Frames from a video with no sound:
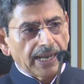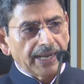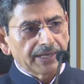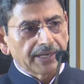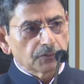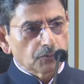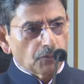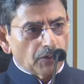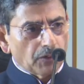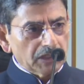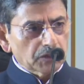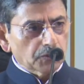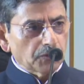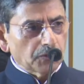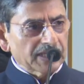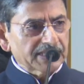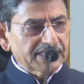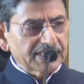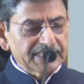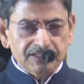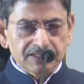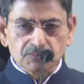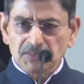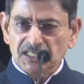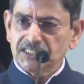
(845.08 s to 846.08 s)
and what
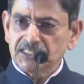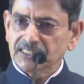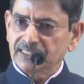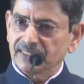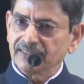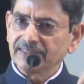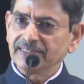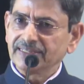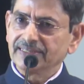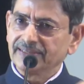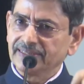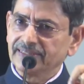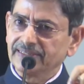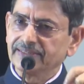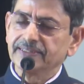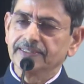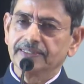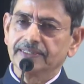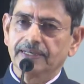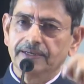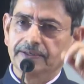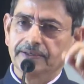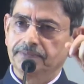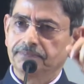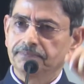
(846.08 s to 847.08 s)
was his mission in
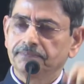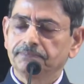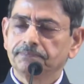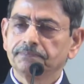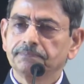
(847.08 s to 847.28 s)
India.